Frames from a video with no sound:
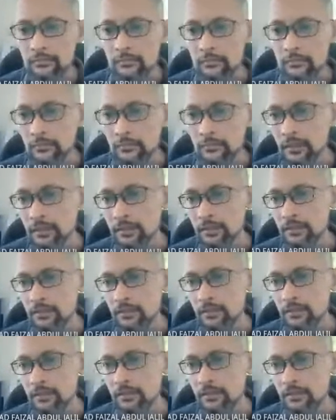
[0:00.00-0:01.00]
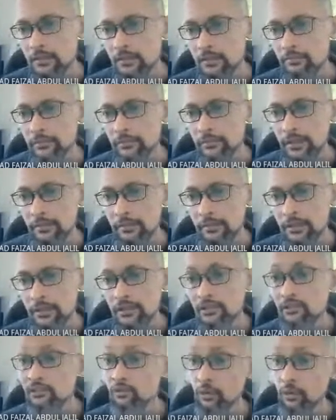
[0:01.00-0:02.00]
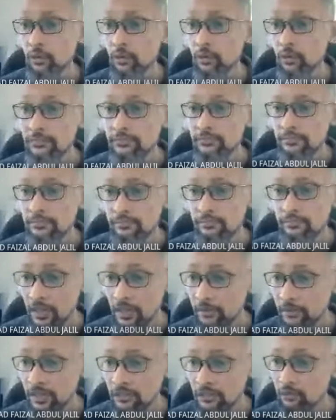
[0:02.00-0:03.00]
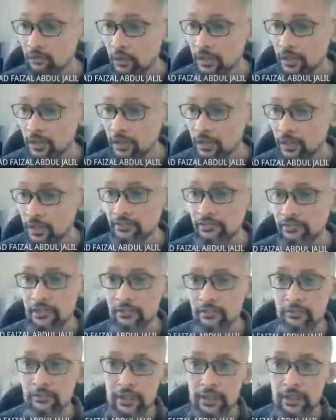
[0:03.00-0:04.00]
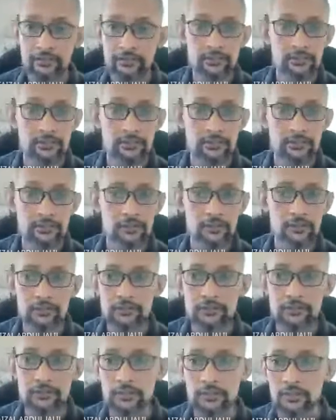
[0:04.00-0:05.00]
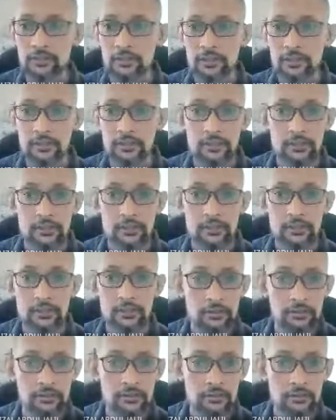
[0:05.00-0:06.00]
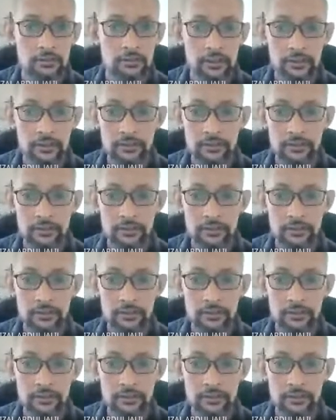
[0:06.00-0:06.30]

Okay. Maybe this one, okay, save yes first. Okay.